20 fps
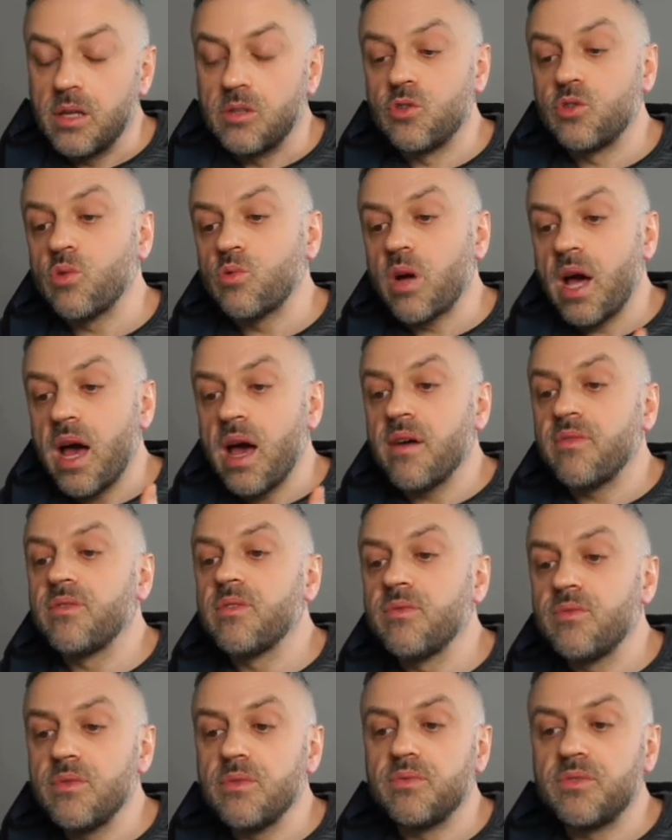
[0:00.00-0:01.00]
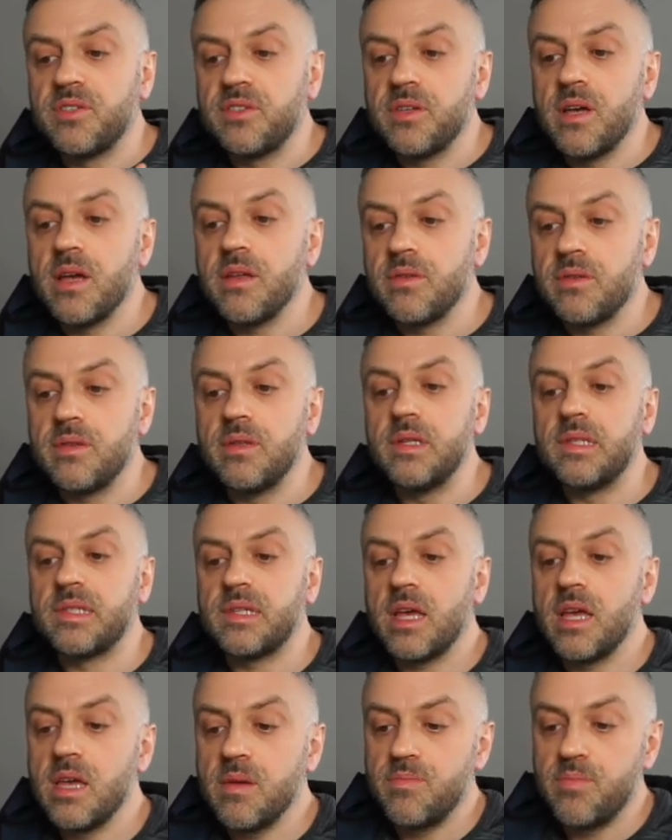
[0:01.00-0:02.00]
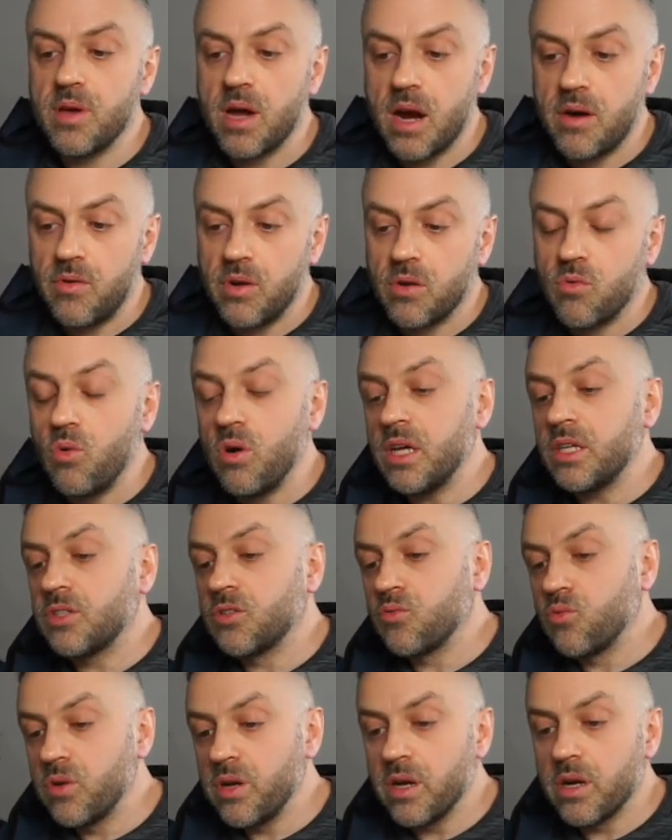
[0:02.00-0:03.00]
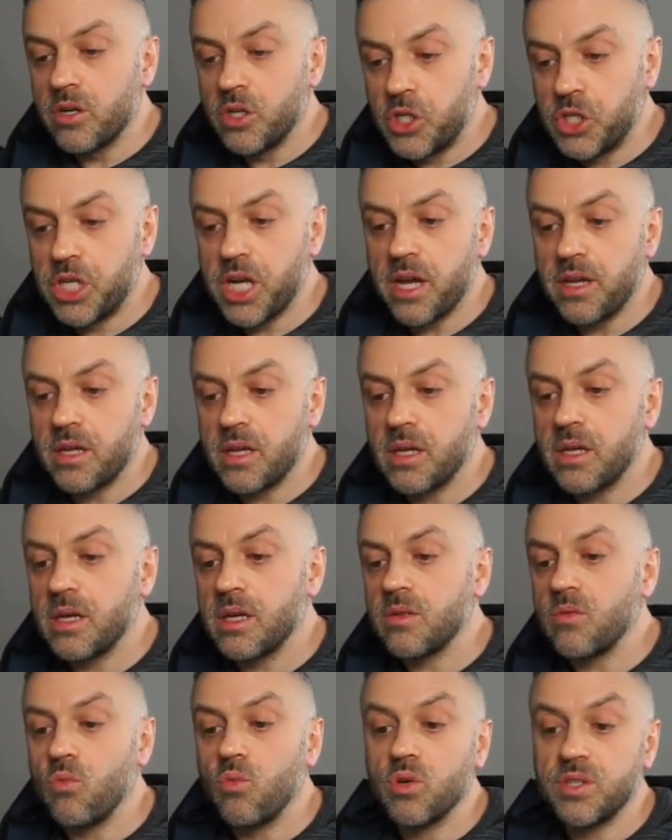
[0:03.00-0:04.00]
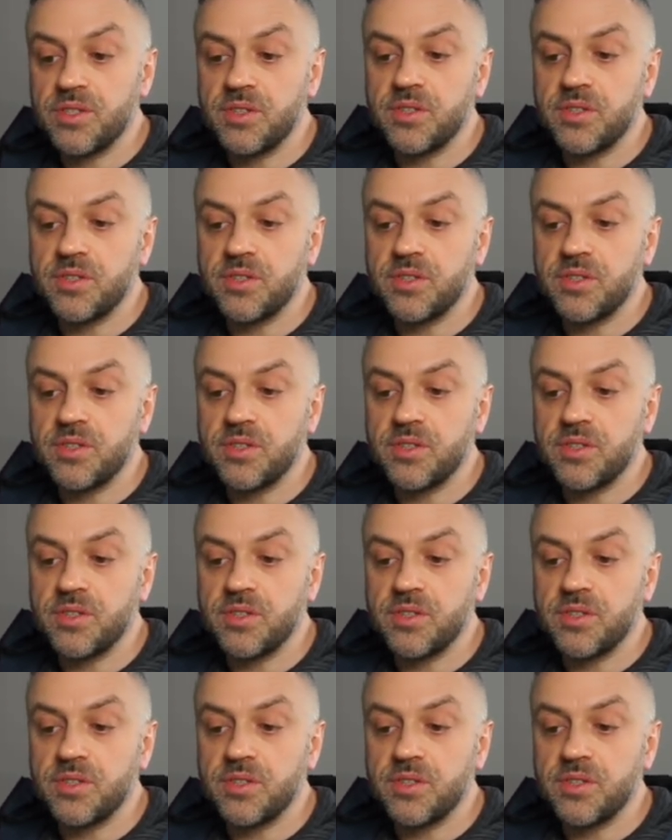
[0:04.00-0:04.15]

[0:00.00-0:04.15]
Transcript: so after we've sent this API request, we are checking it. Was it